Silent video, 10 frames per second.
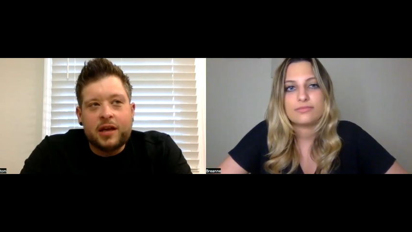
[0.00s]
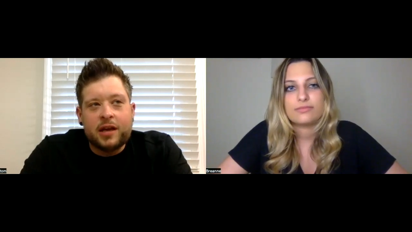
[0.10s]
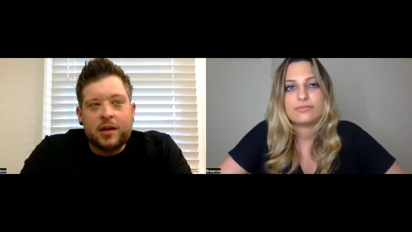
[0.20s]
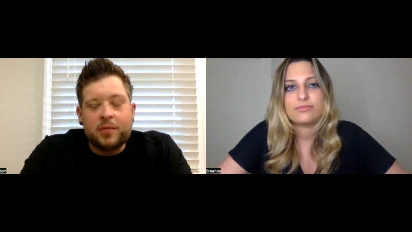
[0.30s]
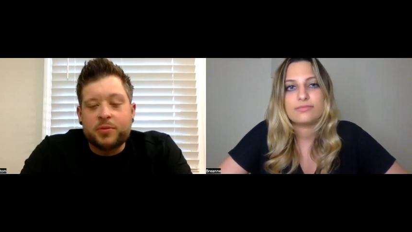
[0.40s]

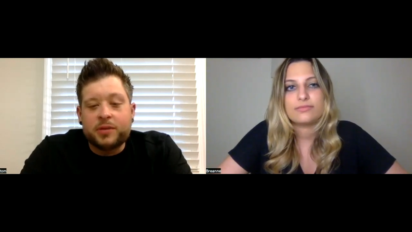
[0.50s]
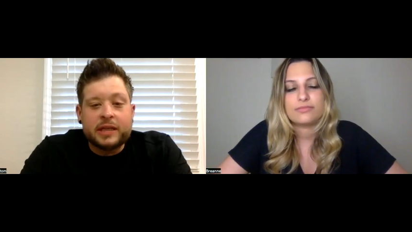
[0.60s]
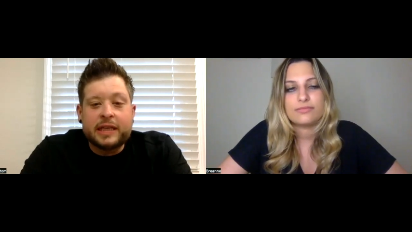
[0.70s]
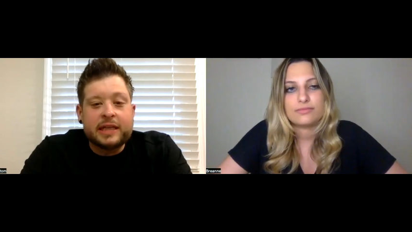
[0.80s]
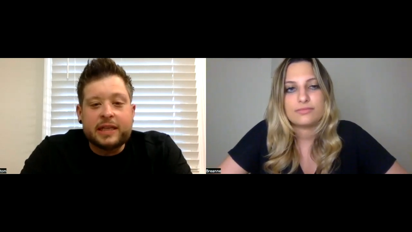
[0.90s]

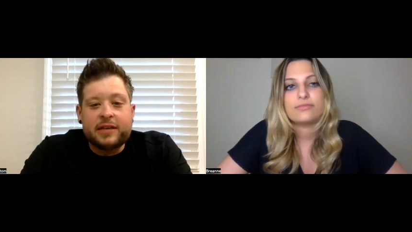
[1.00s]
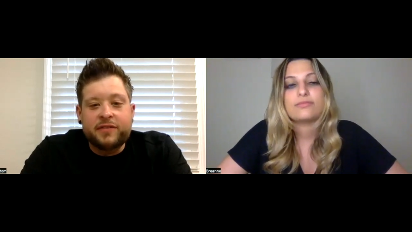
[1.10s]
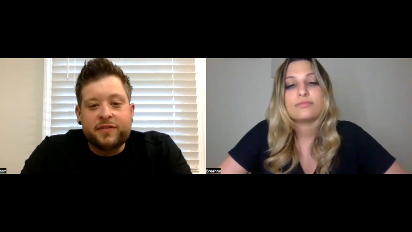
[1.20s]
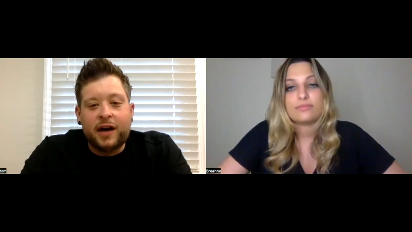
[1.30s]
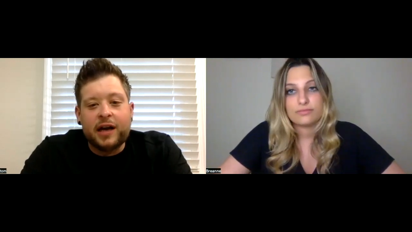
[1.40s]
Speaker 1: completely
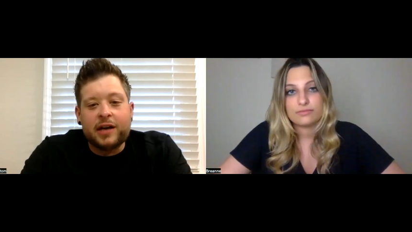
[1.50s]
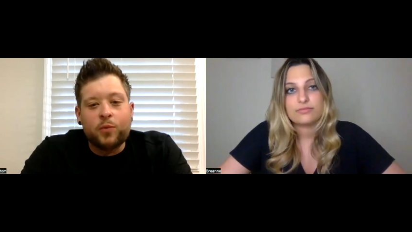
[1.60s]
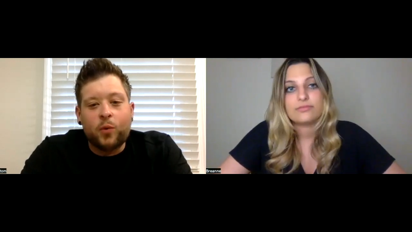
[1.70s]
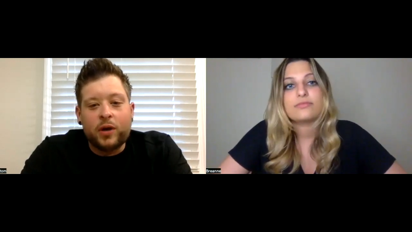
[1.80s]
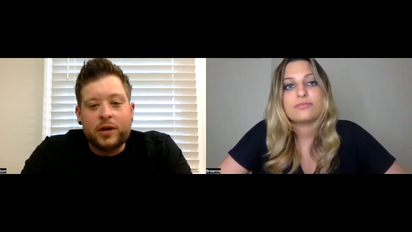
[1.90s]
fine
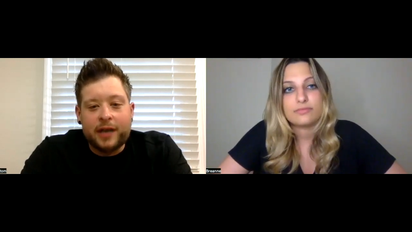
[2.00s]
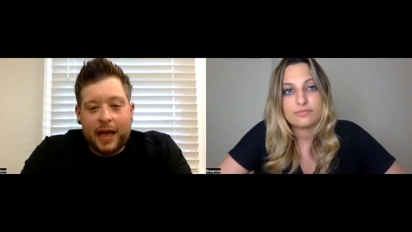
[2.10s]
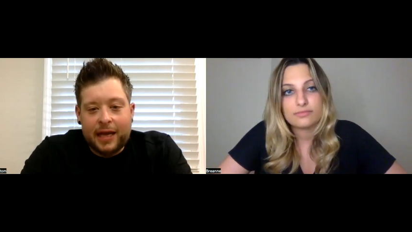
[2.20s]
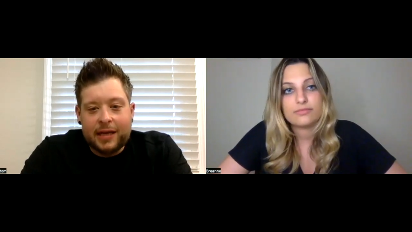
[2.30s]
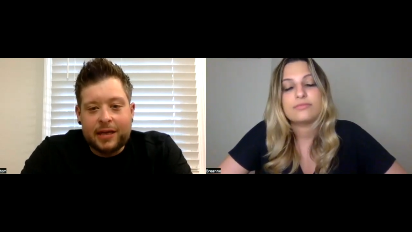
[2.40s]
one
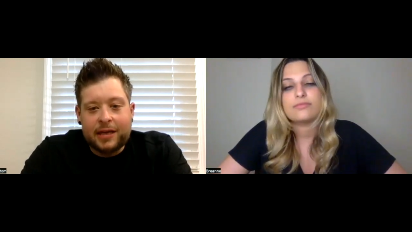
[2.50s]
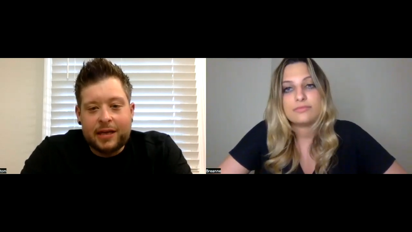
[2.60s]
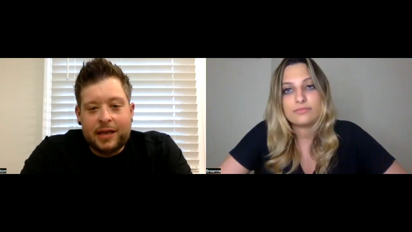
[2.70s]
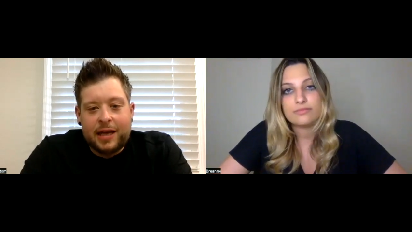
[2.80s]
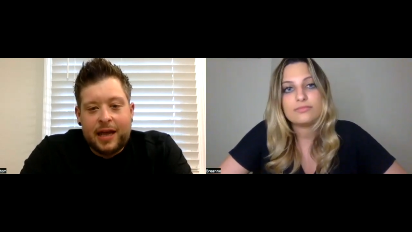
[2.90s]
day,
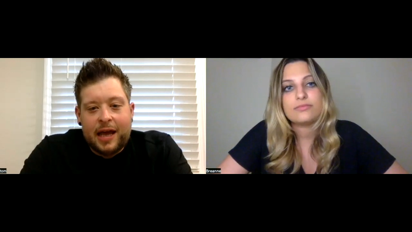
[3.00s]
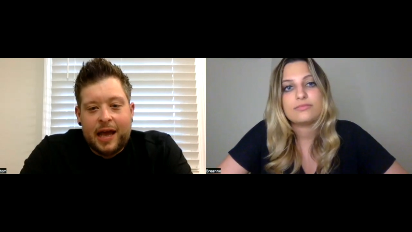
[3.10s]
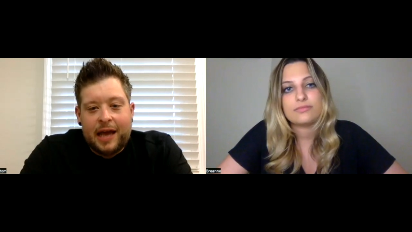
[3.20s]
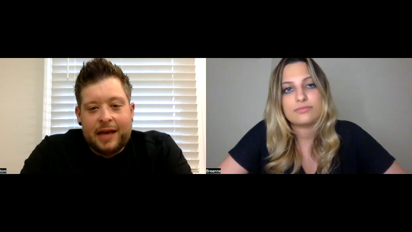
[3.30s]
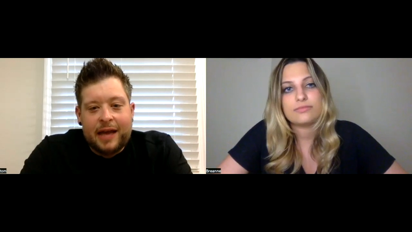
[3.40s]

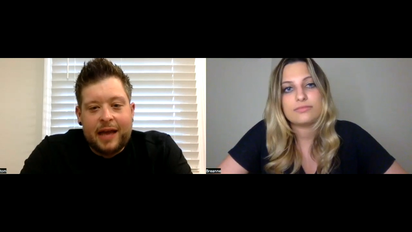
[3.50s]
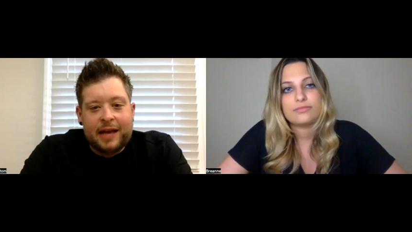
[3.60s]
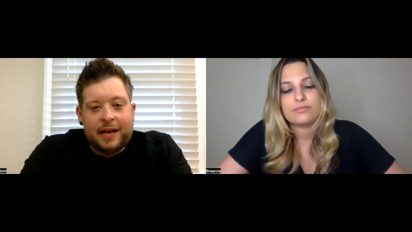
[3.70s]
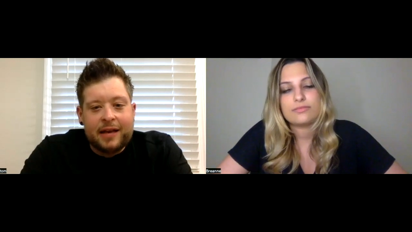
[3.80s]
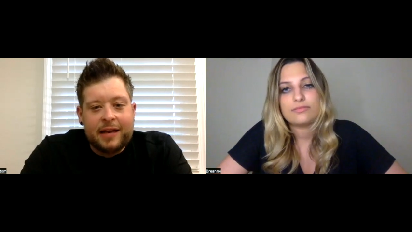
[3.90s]
and
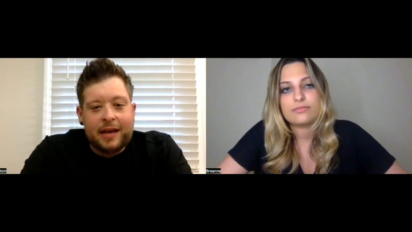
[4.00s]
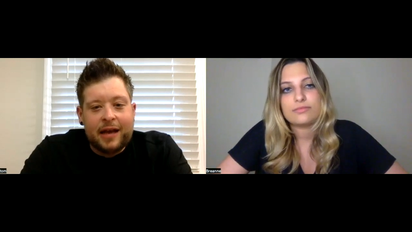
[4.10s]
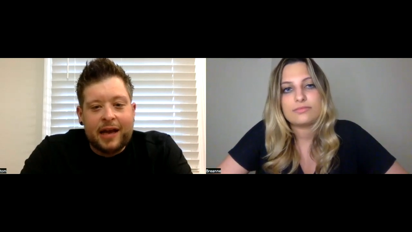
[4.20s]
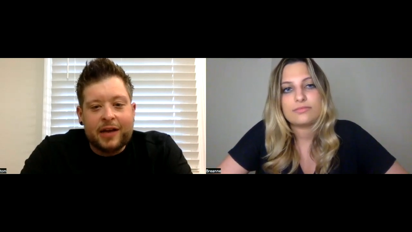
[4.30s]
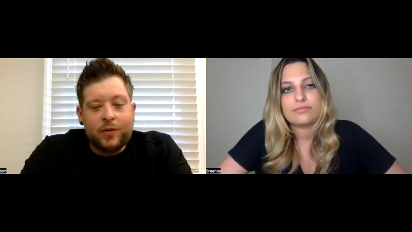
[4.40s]
then I
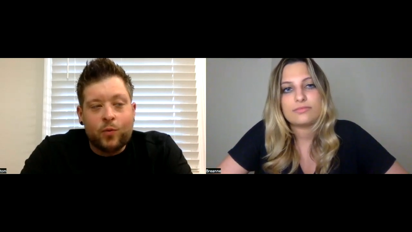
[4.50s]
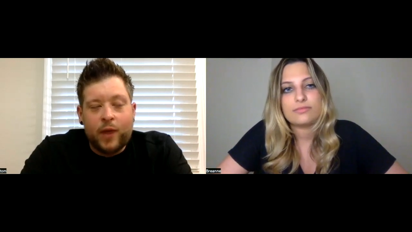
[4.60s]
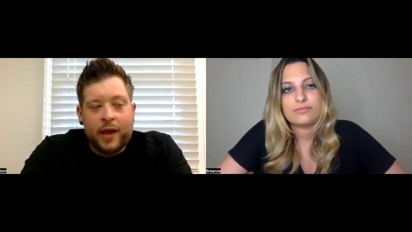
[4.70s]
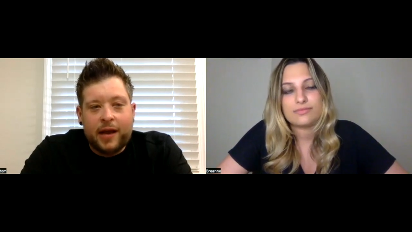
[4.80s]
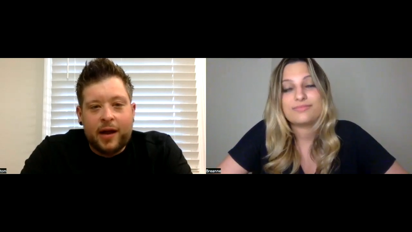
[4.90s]
could
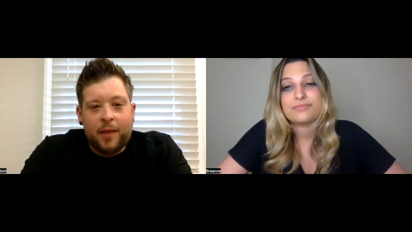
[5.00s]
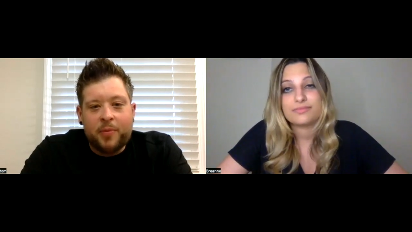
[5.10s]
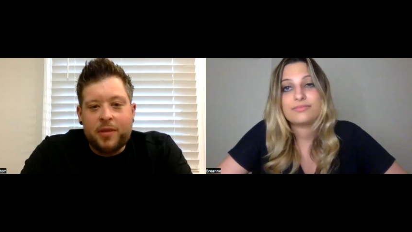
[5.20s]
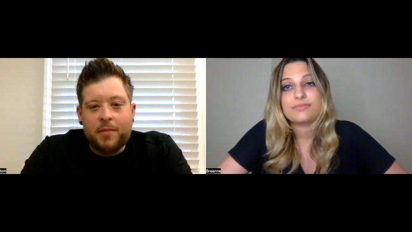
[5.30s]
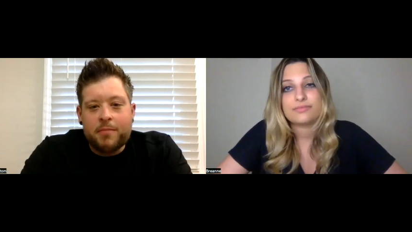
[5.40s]
wake up in
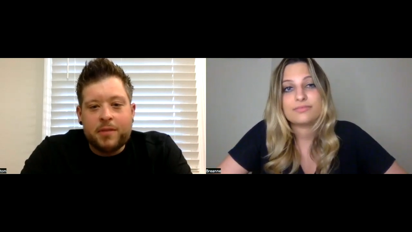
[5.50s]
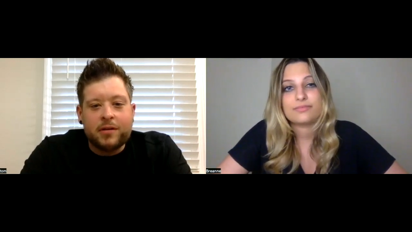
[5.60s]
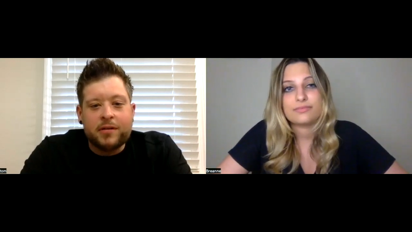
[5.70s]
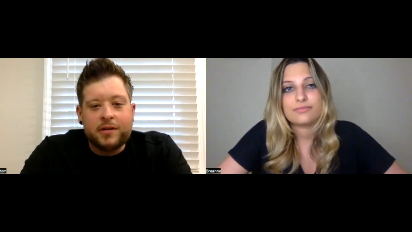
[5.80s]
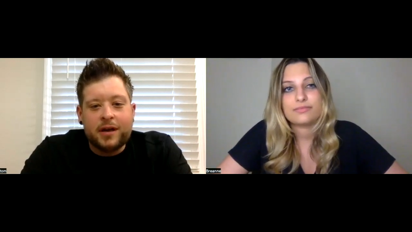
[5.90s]
the middle of
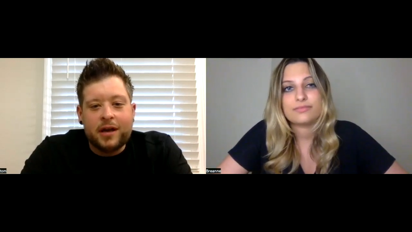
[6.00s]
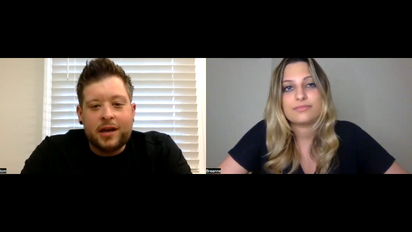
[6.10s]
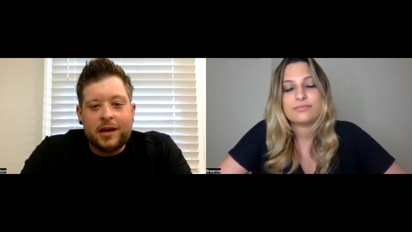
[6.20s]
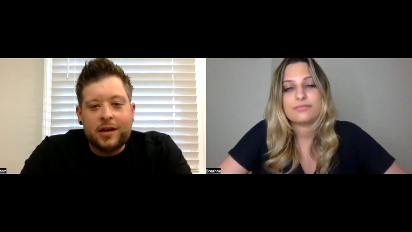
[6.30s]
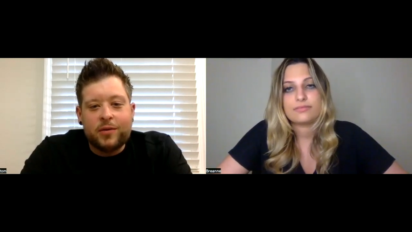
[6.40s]
the
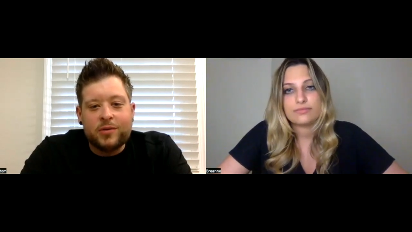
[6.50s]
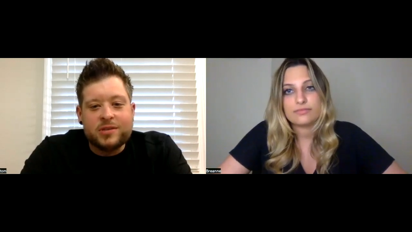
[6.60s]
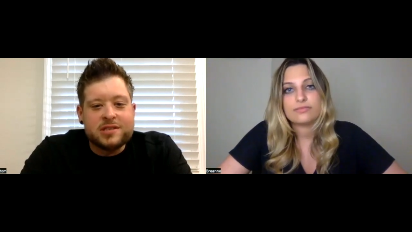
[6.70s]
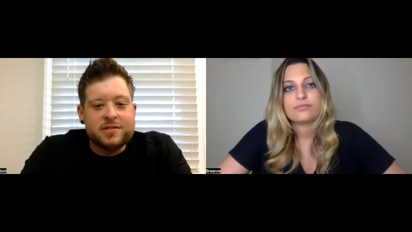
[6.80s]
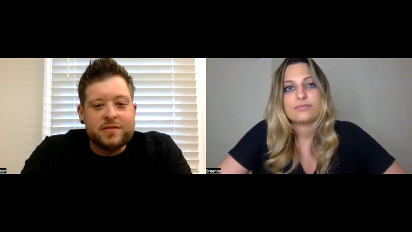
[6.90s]
night with
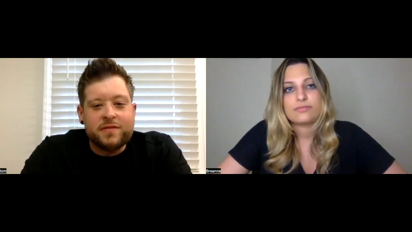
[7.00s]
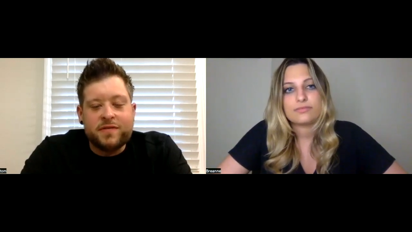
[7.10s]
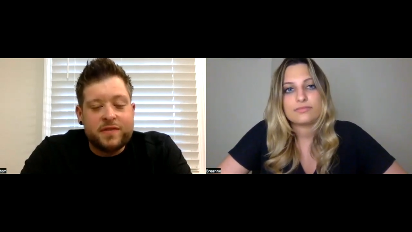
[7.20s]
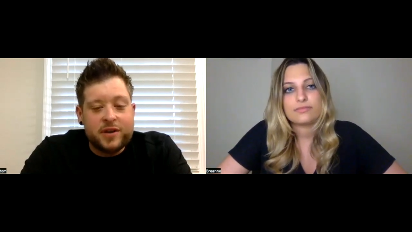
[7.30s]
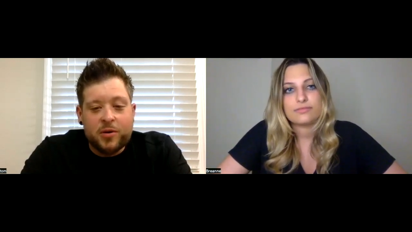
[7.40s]

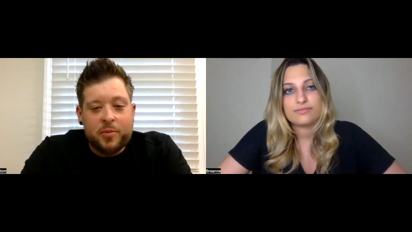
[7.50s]
severe